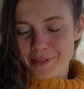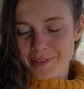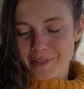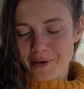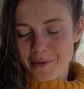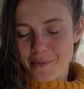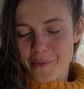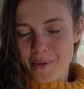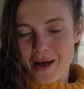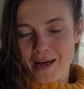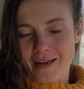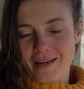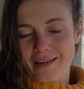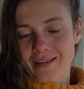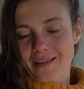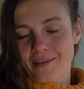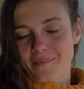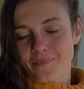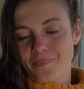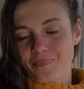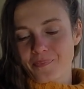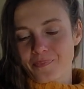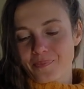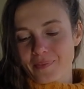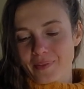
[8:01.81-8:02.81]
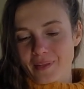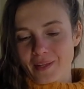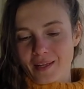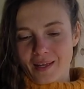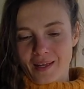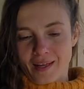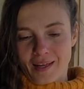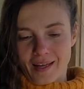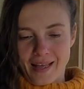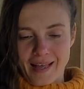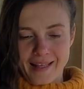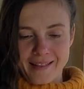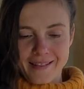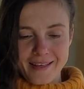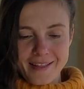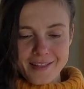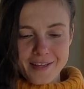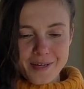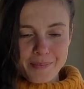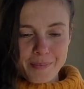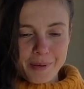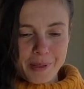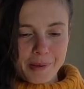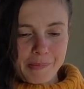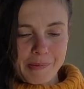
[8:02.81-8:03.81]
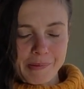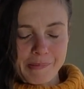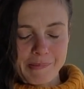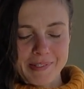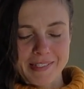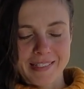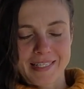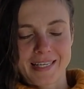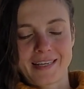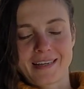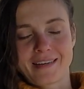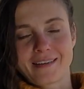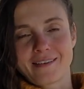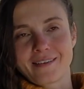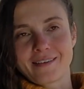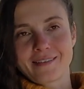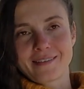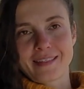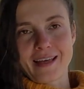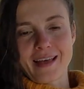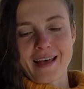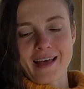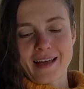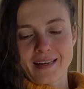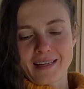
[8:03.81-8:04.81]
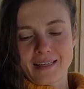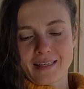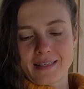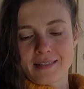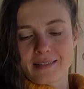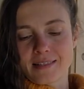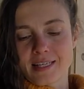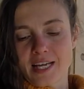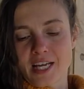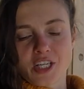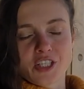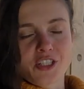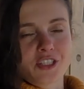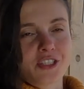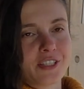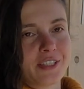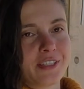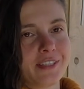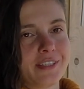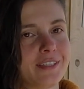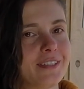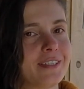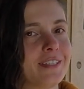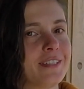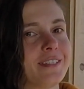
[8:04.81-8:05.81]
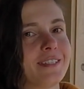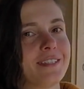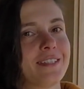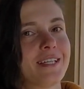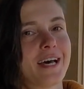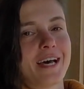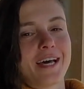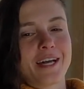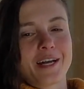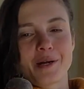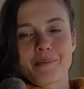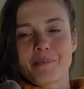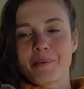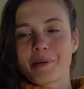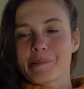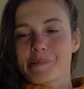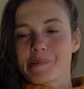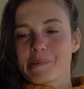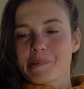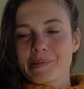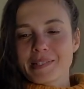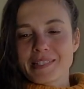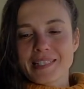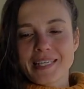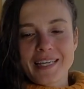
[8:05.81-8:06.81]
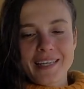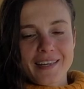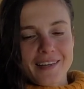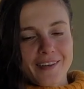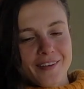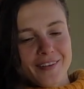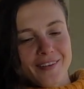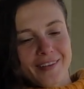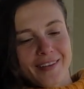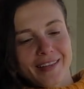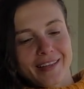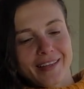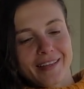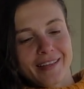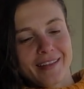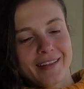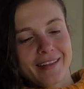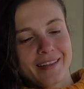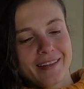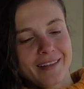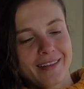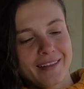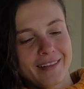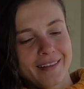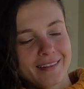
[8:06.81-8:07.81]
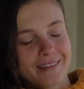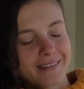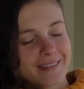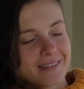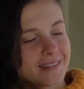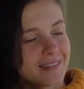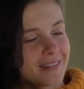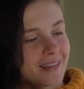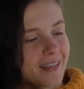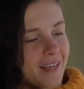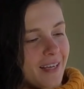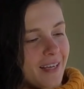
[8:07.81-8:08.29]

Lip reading: the one. Another purple potato that is actually not a purple potato, it is